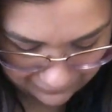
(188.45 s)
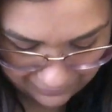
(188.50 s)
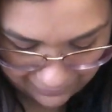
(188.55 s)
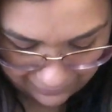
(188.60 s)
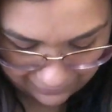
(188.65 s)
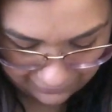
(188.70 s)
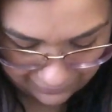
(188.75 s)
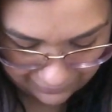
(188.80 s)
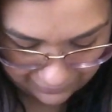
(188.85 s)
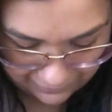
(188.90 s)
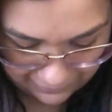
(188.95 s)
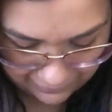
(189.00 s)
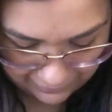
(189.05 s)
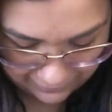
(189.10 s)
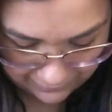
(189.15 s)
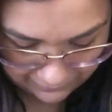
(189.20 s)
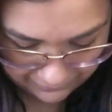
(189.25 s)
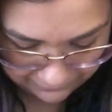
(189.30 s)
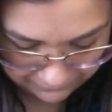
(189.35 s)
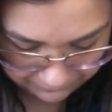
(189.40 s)
like,
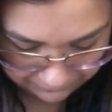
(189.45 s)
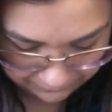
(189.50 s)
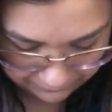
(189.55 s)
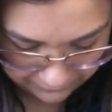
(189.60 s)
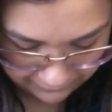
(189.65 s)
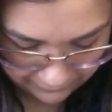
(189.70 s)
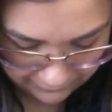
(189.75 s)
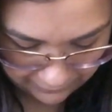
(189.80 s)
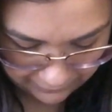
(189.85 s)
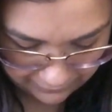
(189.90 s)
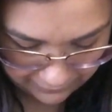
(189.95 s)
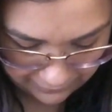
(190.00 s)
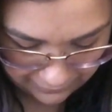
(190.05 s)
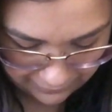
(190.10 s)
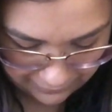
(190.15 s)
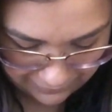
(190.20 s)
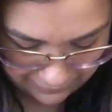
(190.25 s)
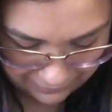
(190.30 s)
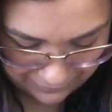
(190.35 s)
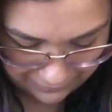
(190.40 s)
you know,
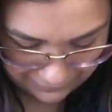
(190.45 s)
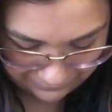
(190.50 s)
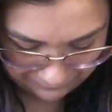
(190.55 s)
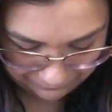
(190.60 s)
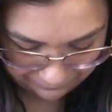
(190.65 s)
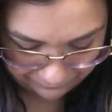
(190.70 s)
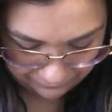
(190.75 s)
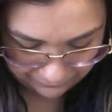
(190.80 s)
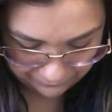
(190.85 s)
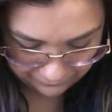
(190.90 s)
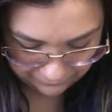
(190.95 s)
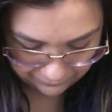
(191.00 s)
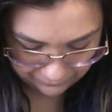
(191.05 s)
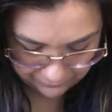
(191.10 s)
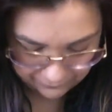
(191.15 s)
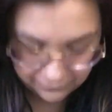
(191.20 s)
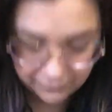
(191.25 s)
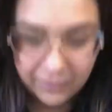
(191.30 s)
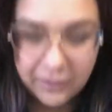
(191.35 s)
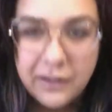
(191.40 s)

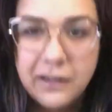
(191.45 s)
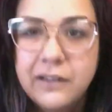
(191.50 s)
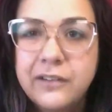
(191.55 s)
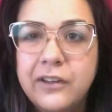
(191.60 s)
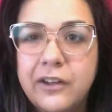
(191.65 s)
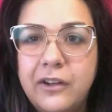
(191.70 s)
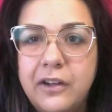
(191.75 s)
so